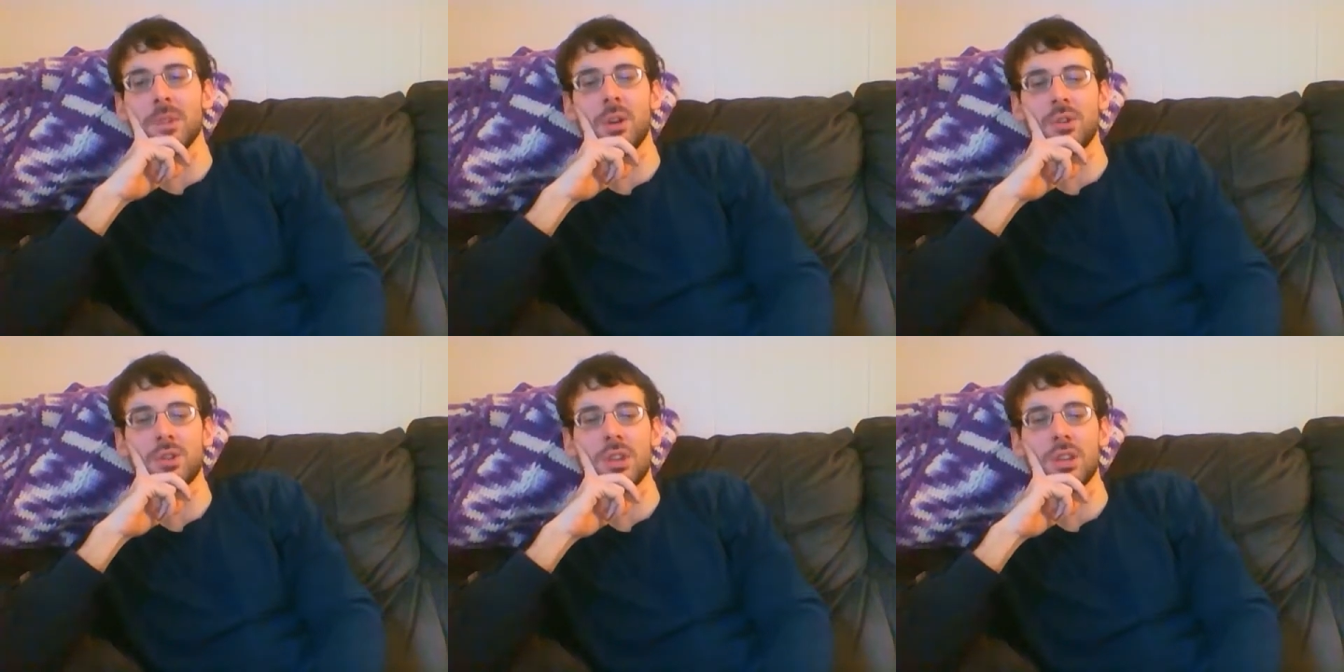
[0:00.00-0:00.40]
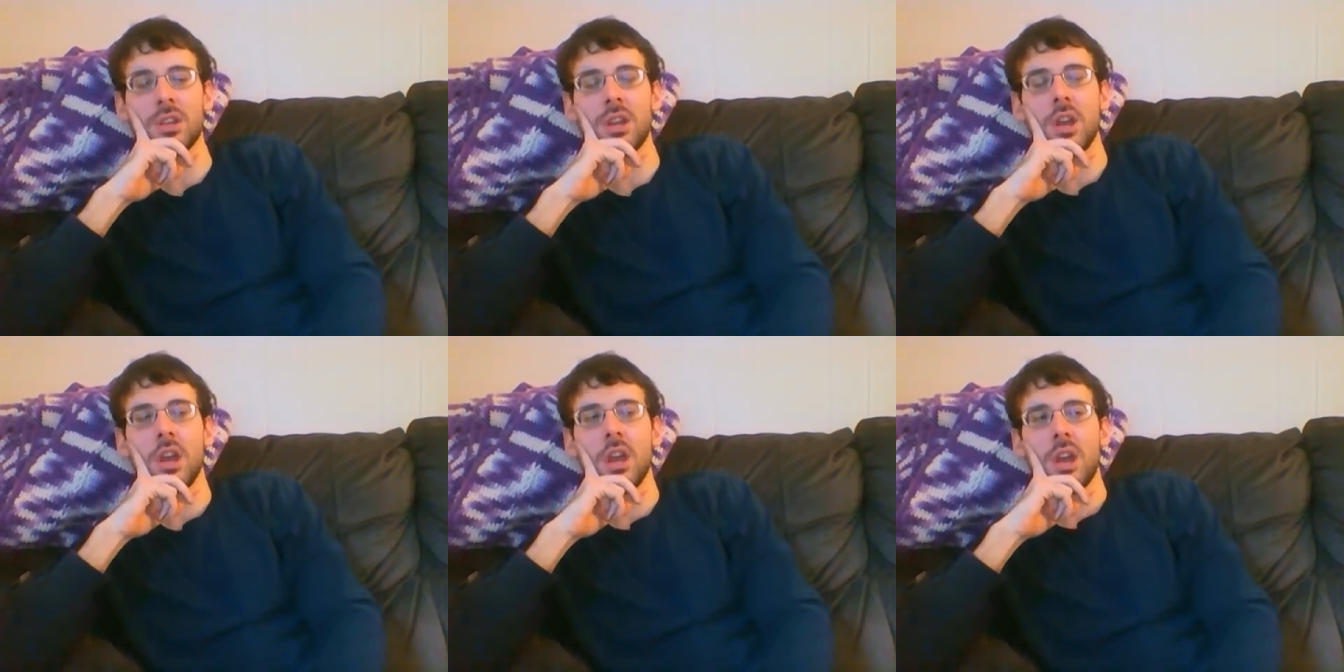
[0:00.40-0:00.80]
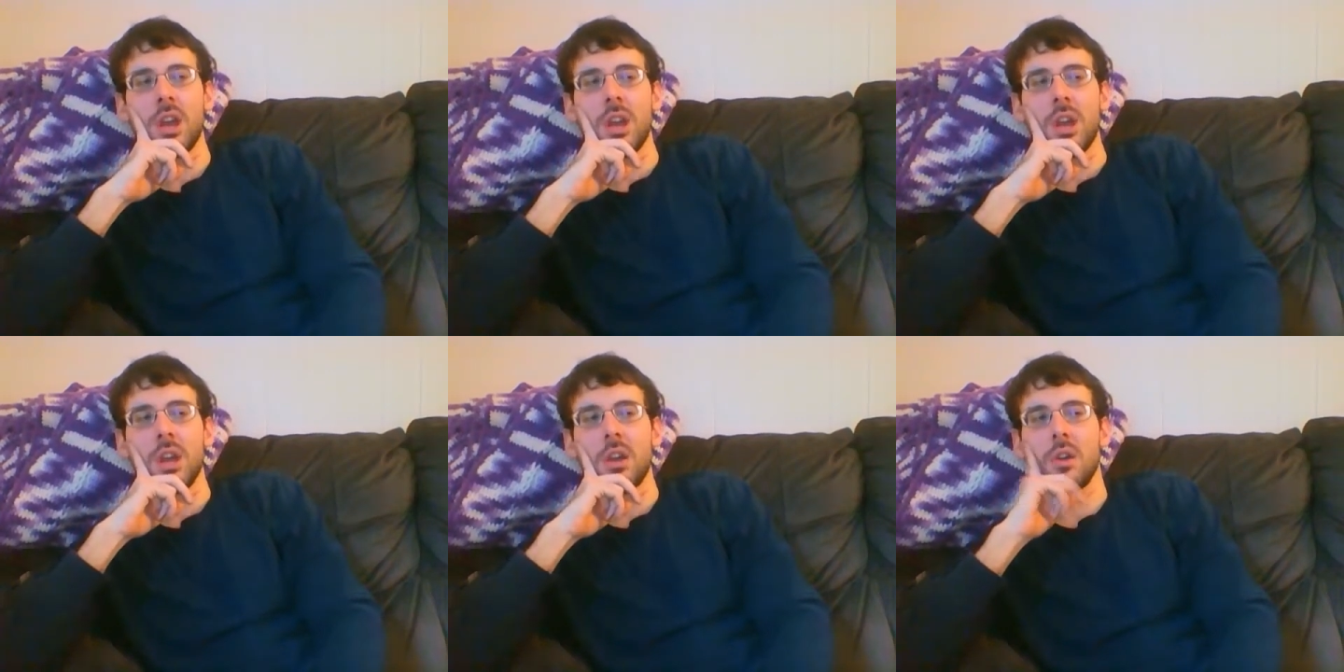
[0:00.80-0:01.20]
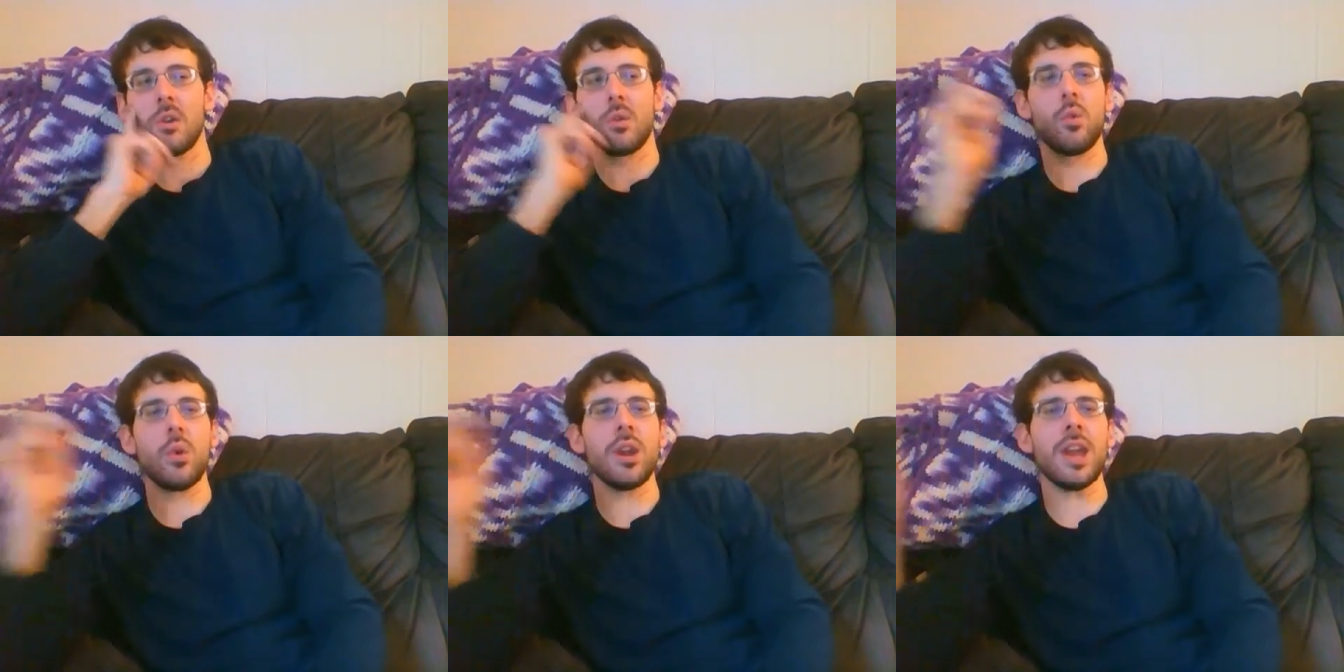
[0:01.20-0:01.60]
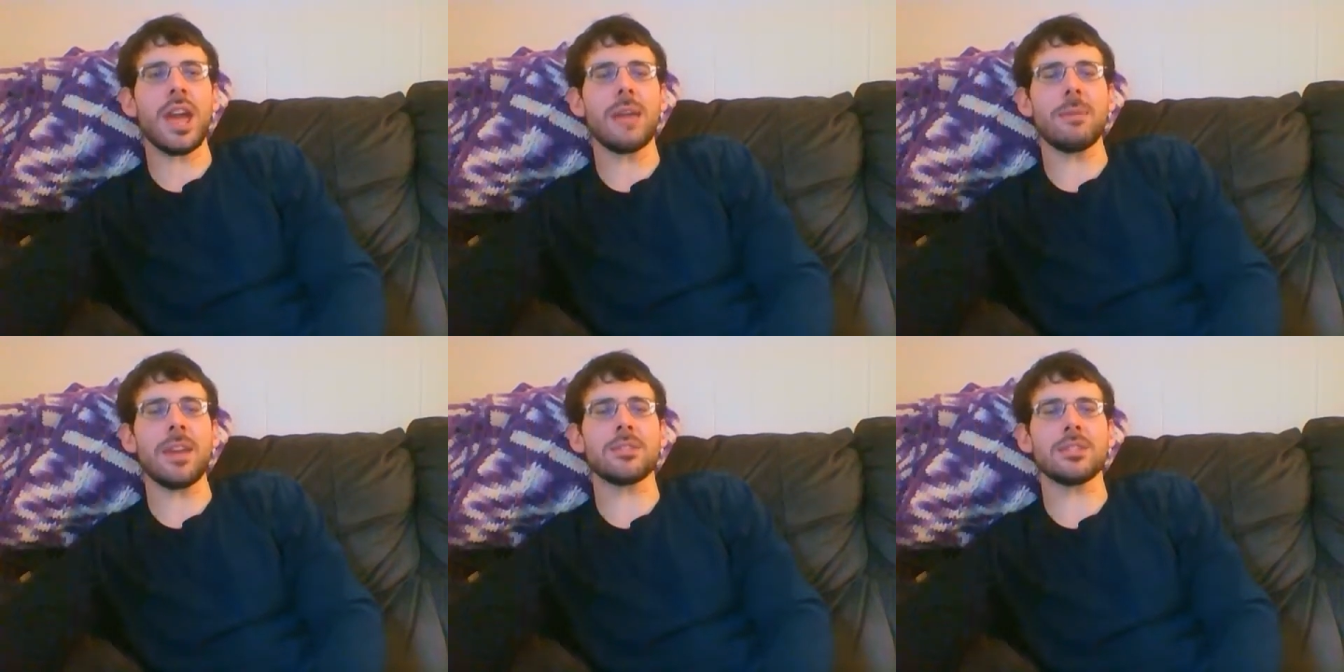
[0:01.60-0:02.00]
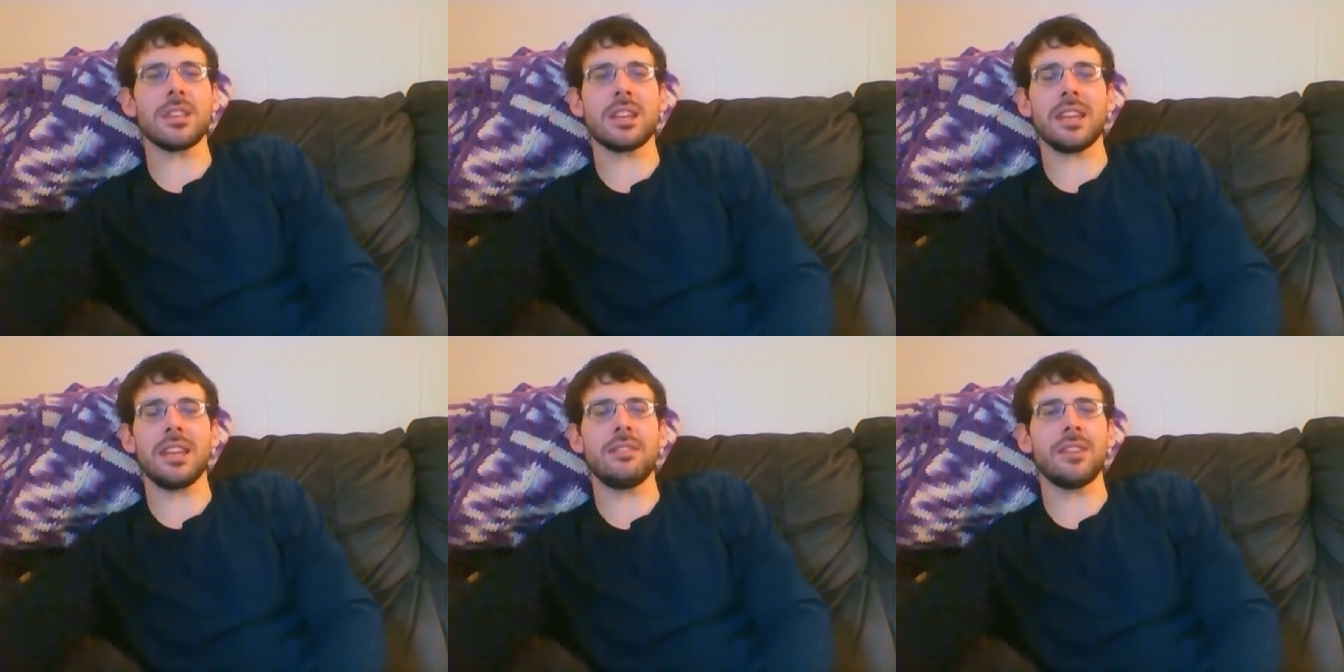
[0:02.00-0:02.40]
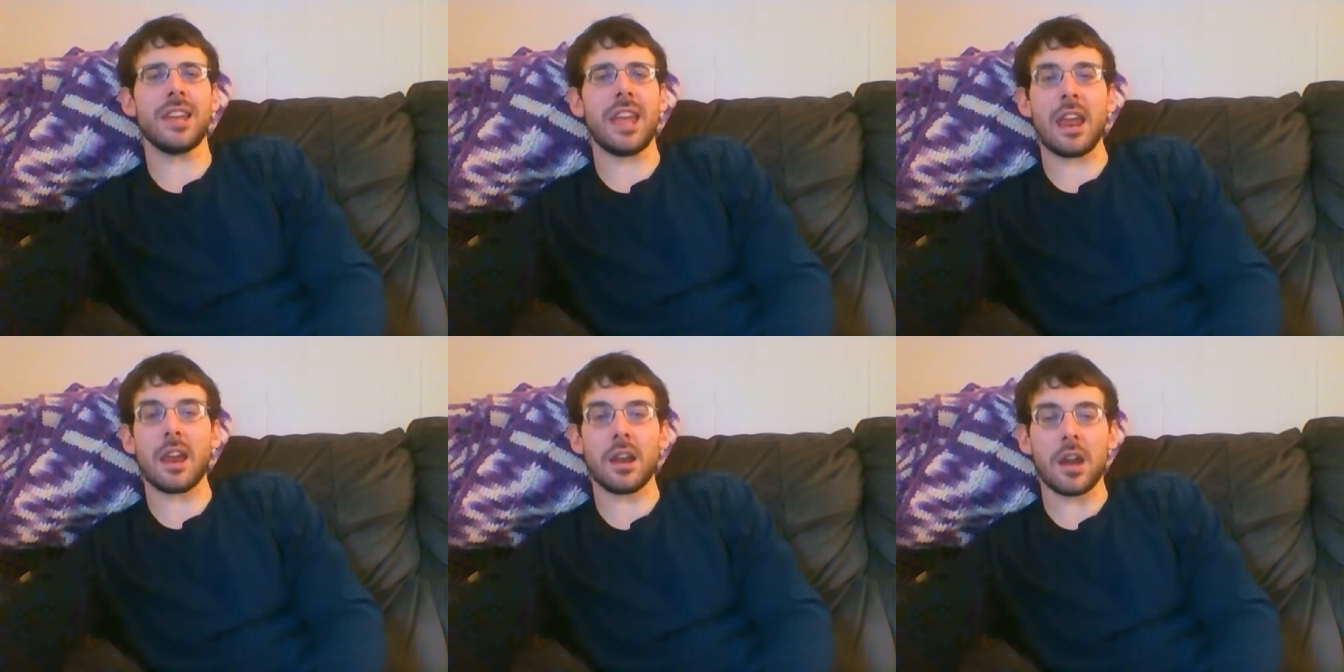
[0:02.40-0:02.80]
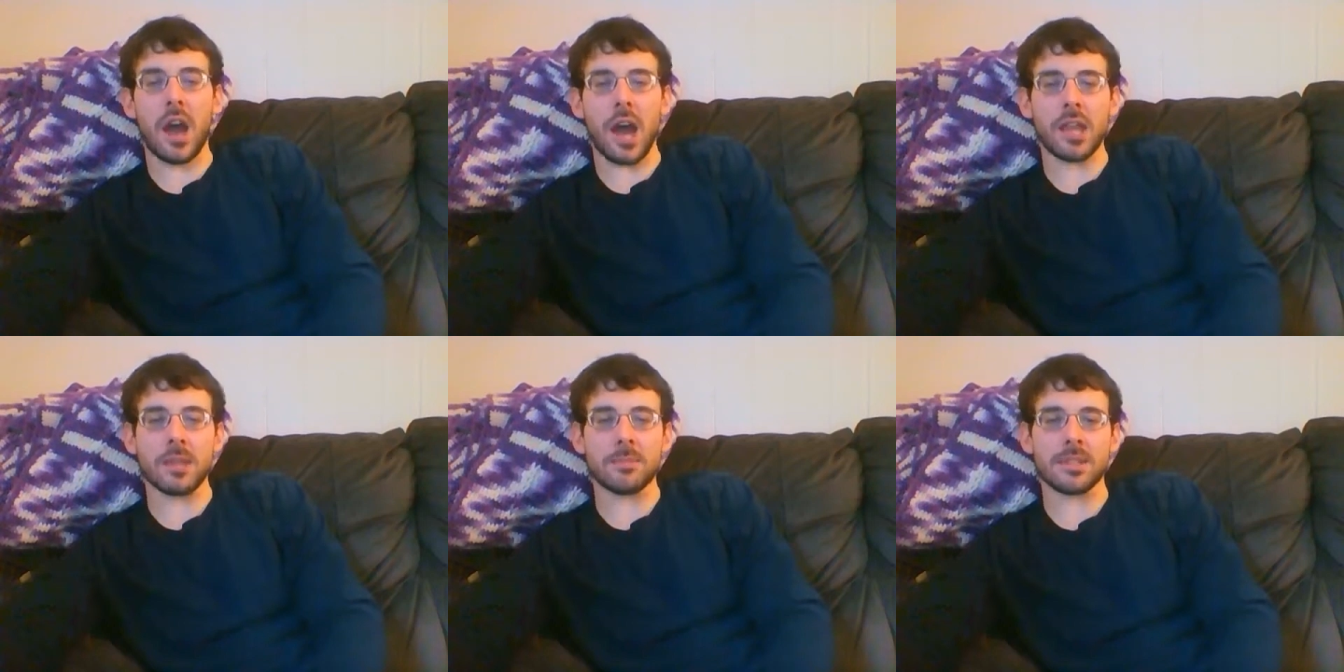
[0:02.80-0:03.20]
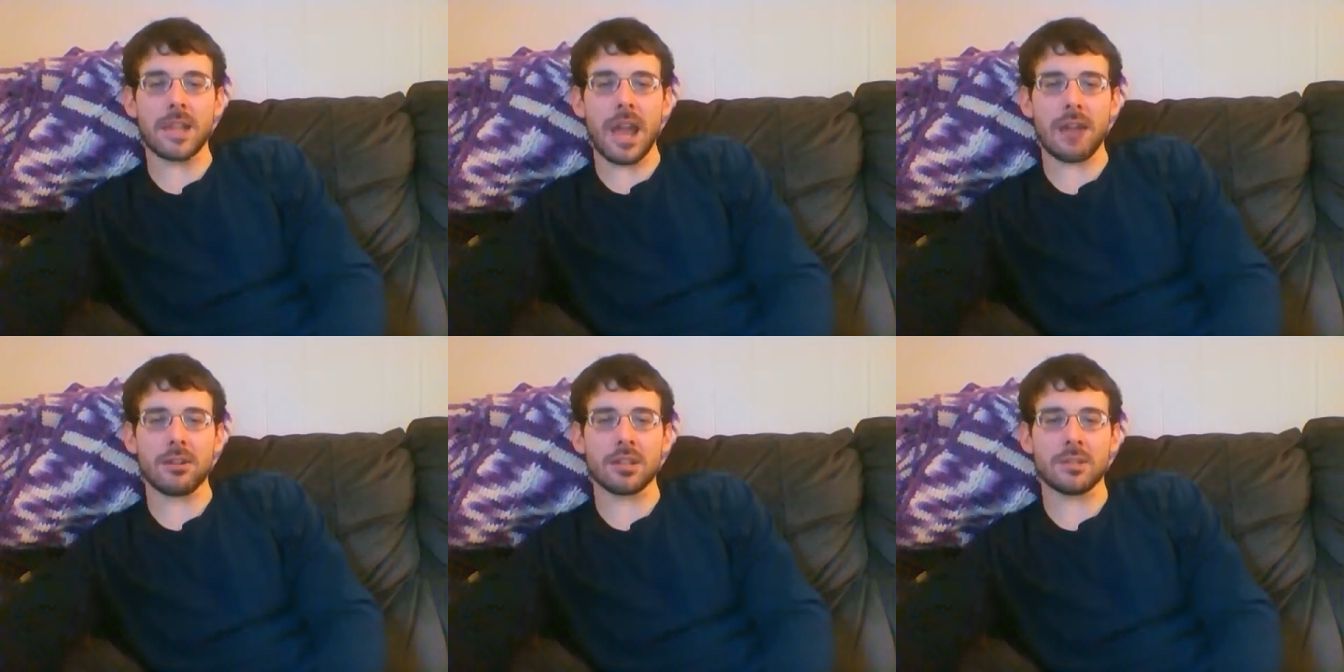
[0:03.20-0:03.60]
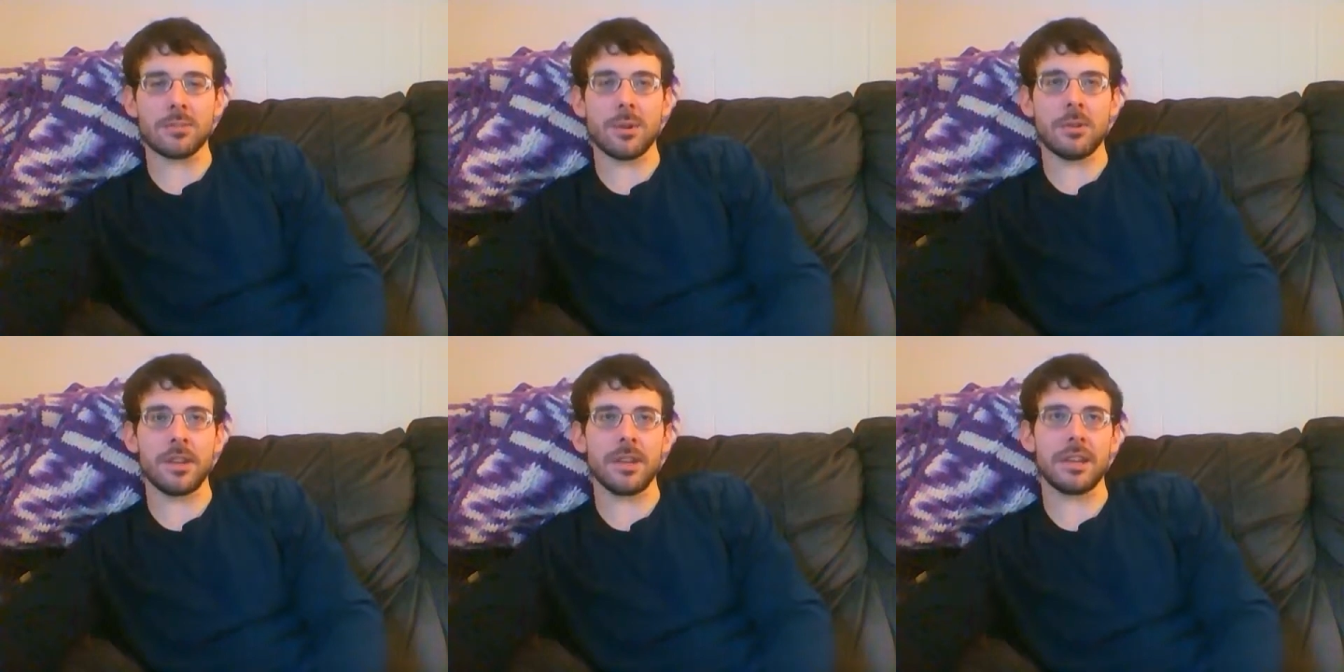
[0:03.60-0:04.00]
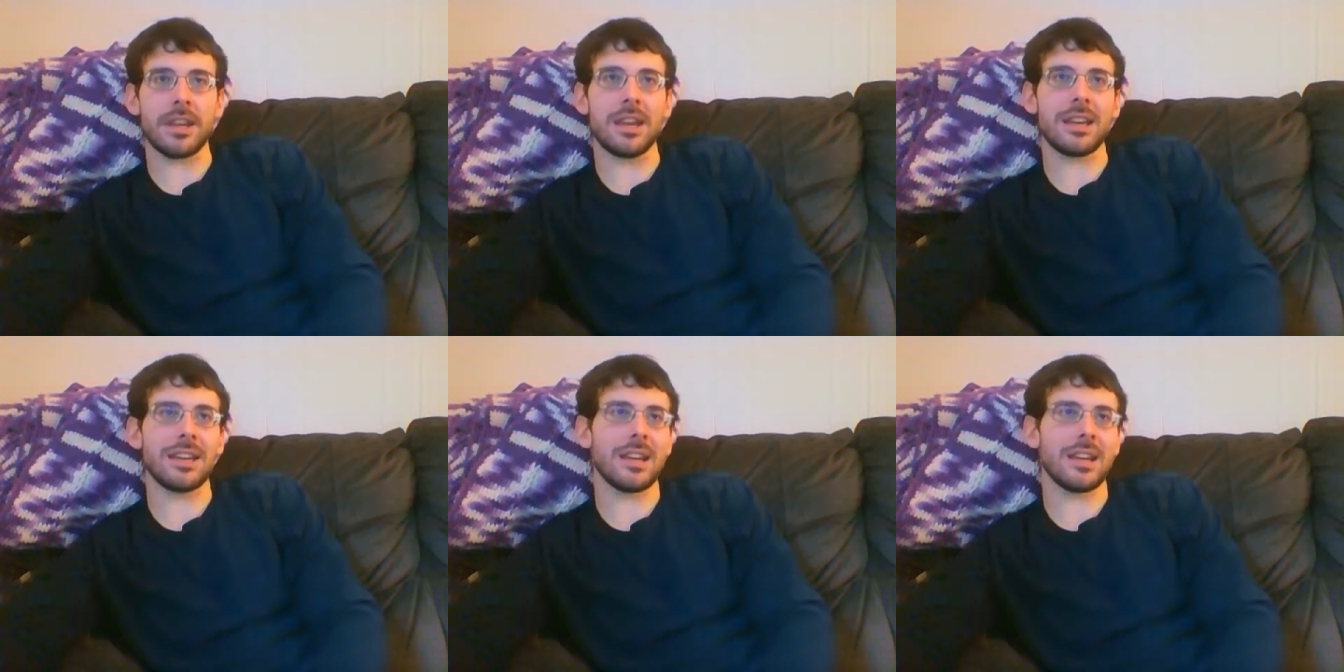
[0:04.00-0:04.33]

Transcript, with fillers: notion, would I be interested even in a Gotham Sirens movie?